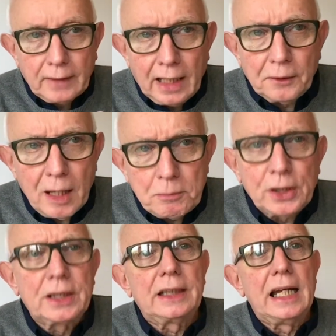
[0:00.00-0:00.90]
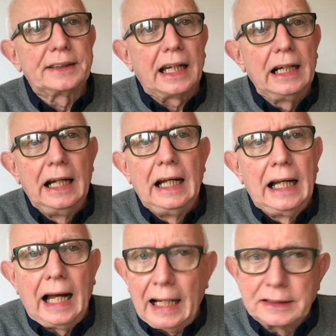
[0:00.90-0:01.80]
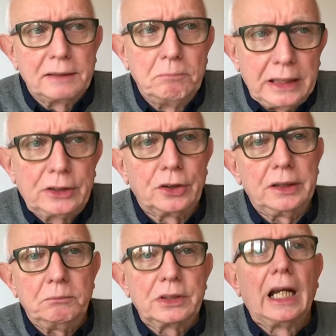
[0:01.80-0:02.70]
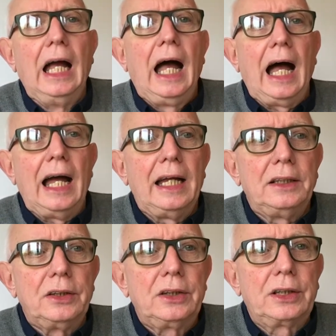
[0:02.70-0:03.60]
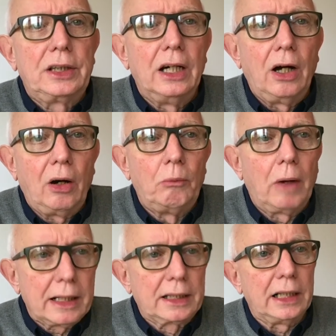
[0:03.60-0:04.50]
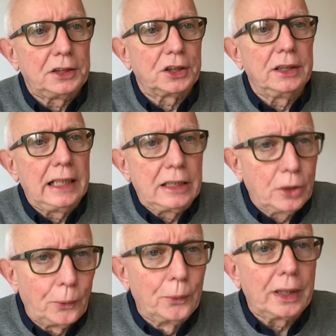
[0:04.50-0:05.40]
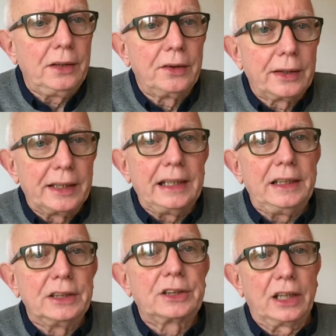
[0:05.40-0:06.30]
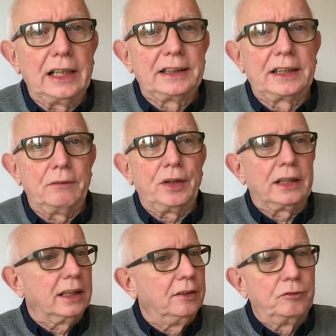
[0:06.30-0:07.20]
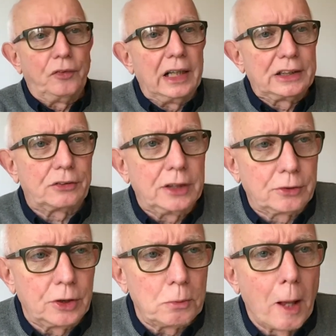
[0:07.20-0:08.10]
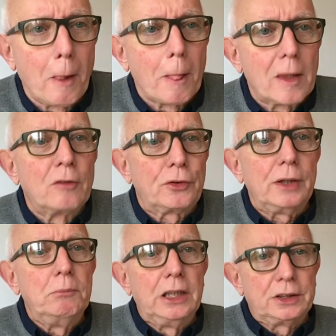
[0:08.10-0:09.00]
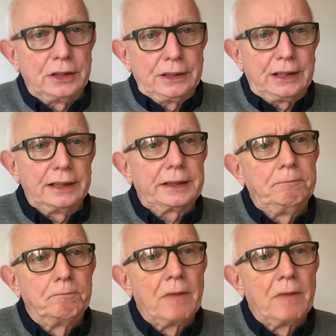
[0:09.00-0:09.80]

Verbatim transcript: Nebuchadnezzar had some big dreams. And uh, on one occasion, he called in the scientific advisory group for emergencies.